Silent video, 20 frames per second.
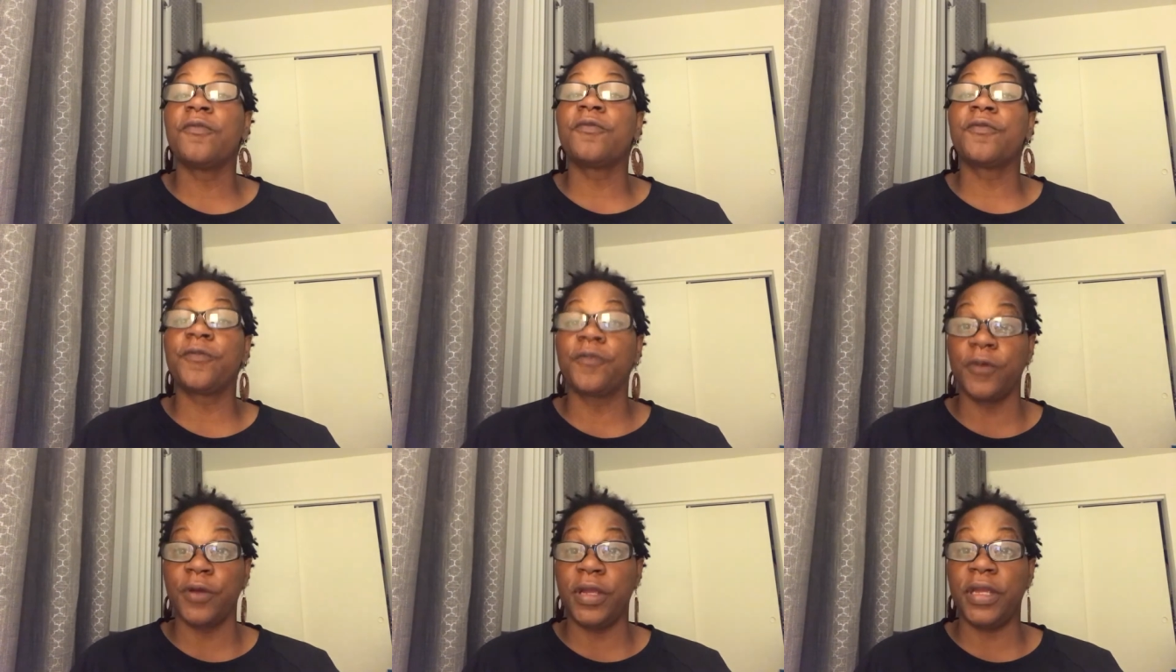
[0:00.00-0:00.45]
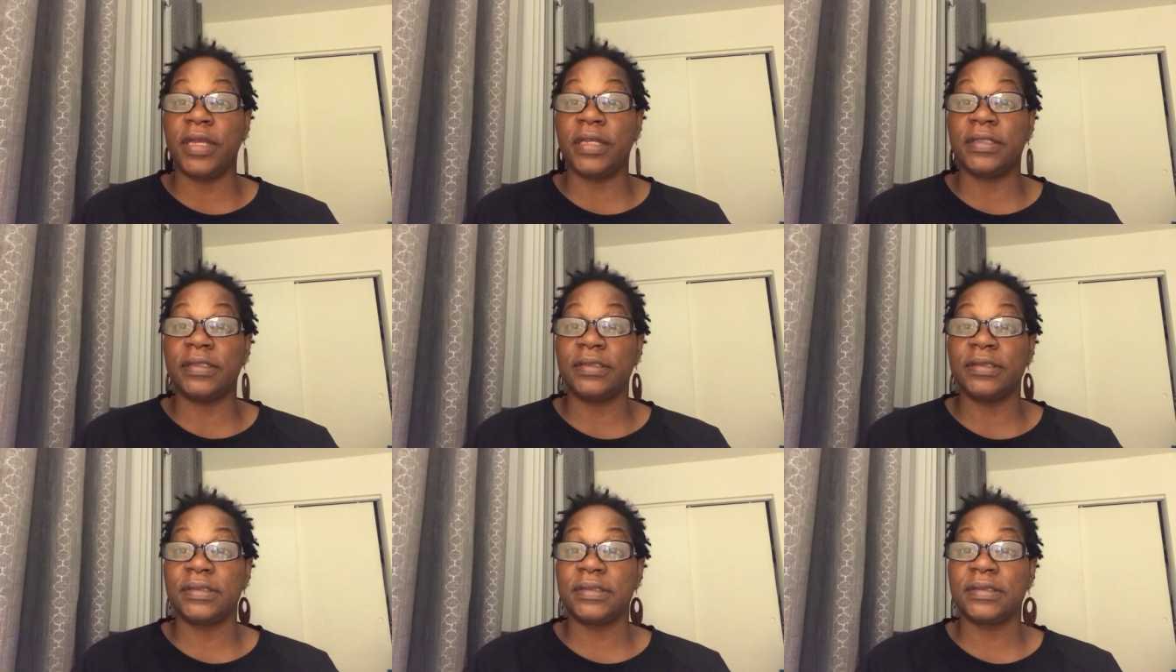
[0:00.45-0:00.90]

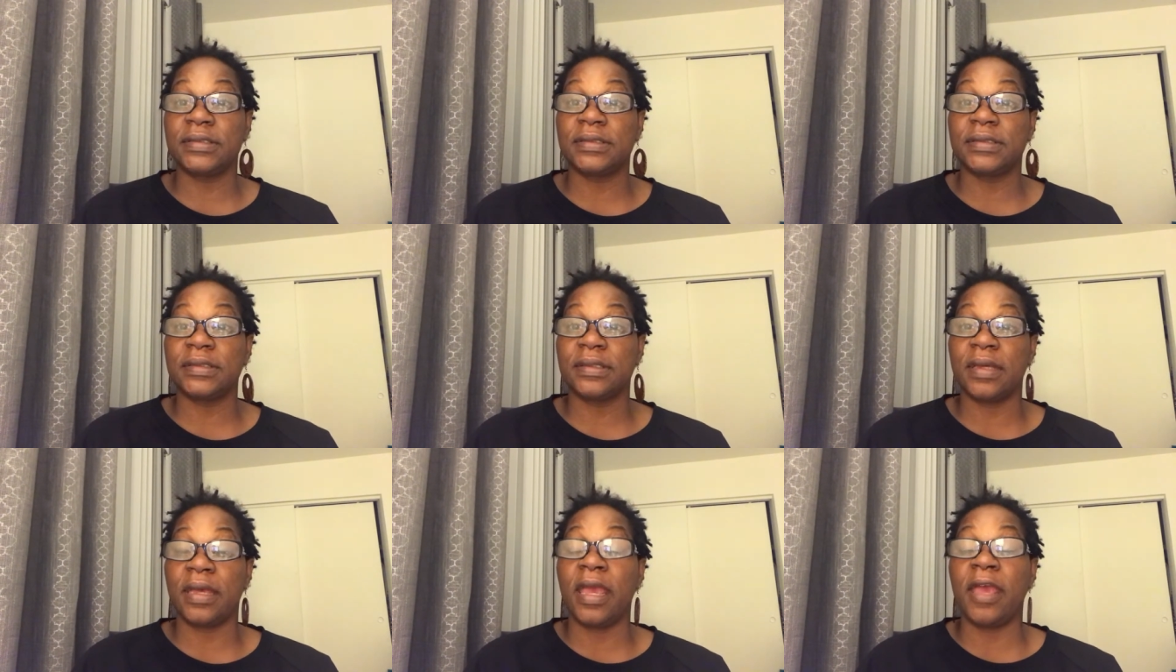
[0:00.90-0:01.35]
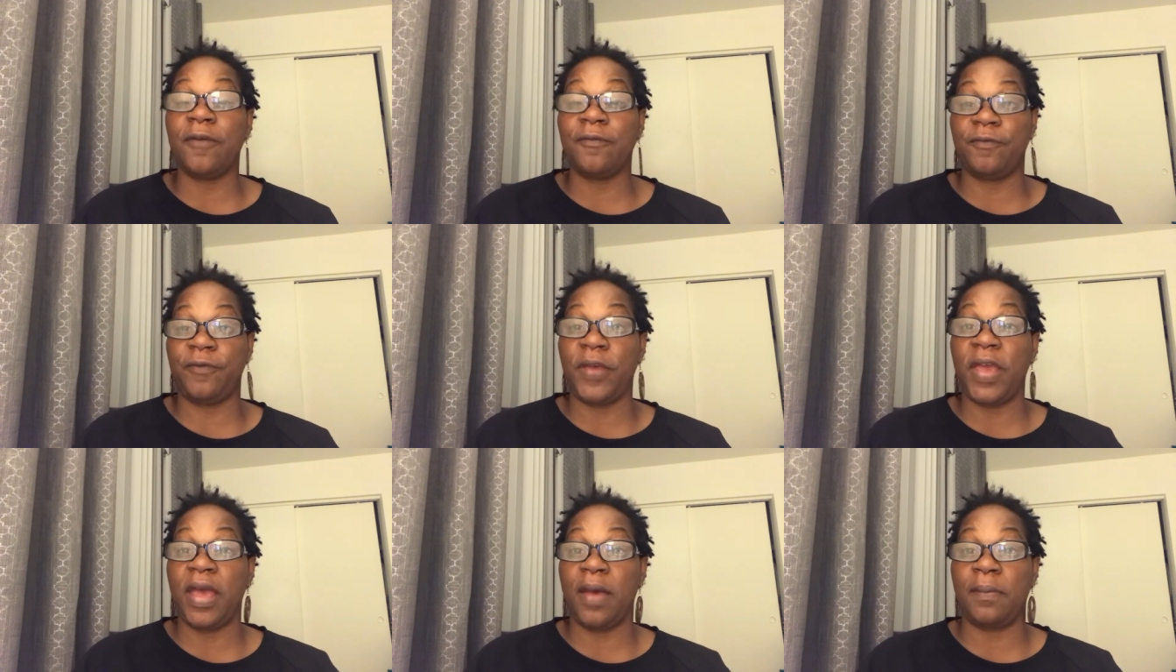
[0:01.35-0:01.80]
friend and
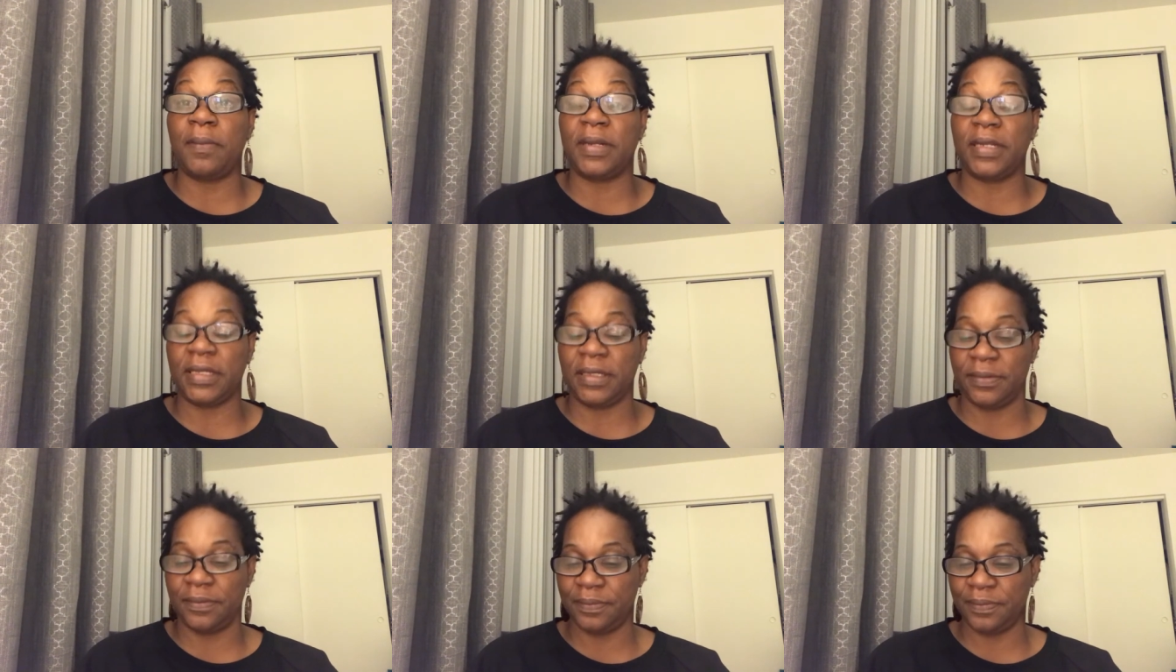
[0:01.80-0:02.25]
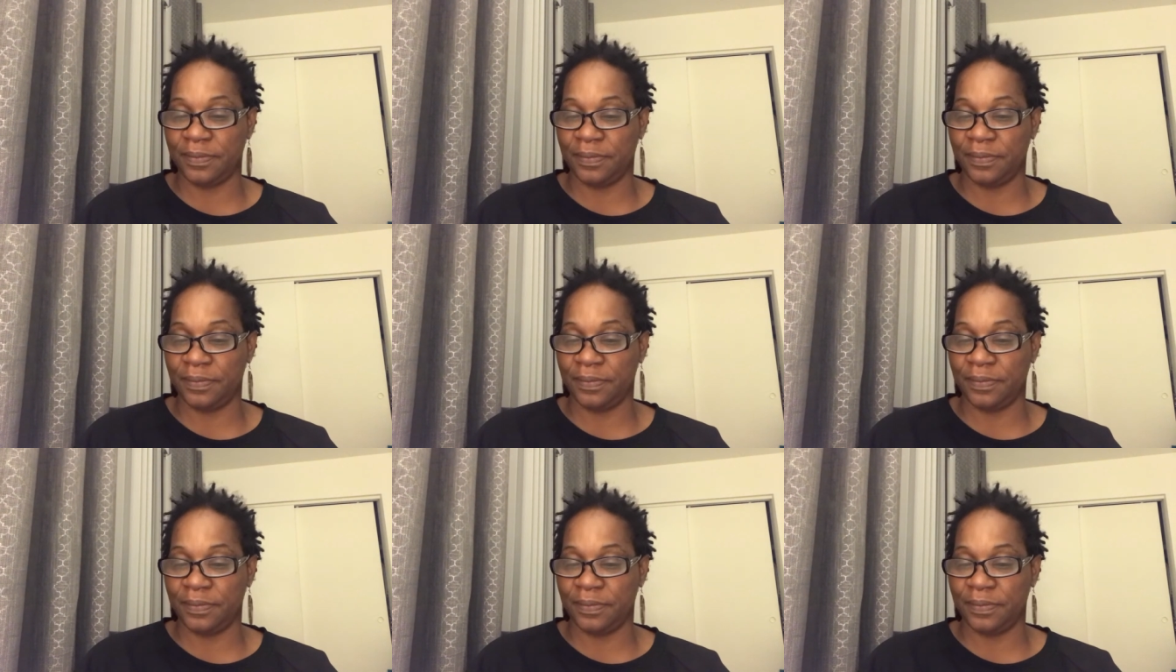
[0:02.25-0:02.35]
family.